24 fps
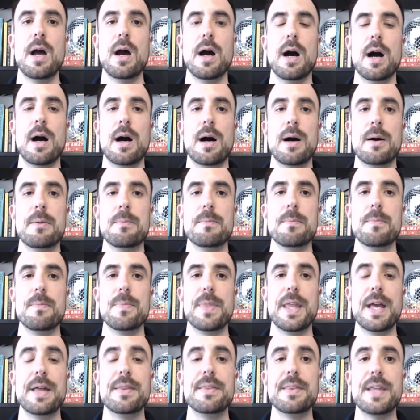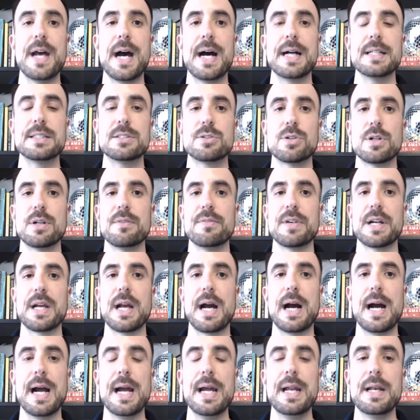And that sort of a
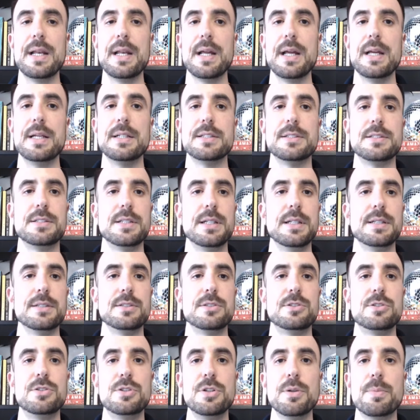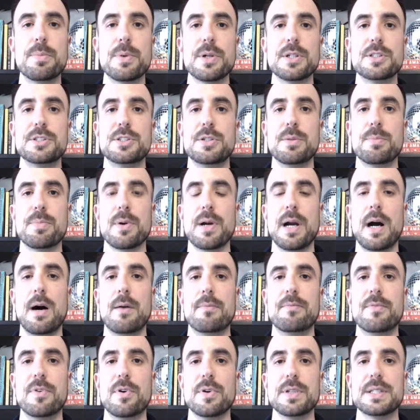guide is super, super
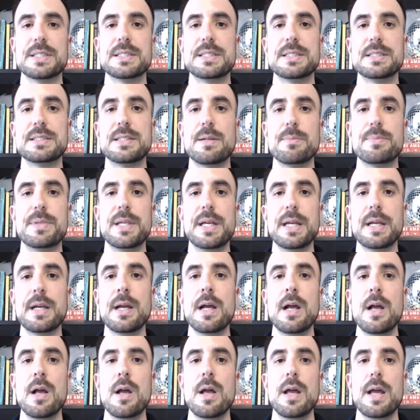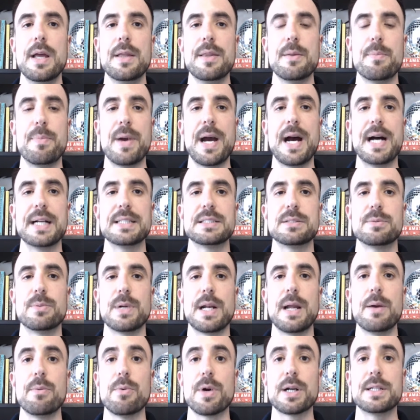helpful. This is something in the past when
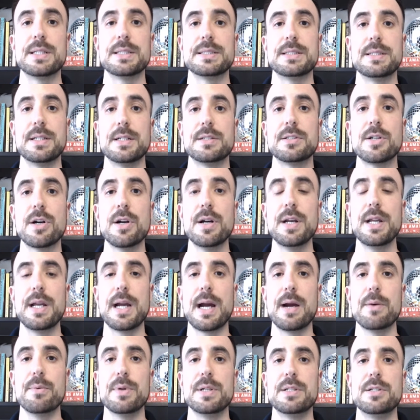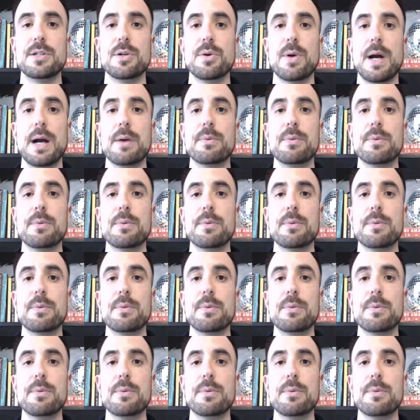I worked as an attorney I would do. I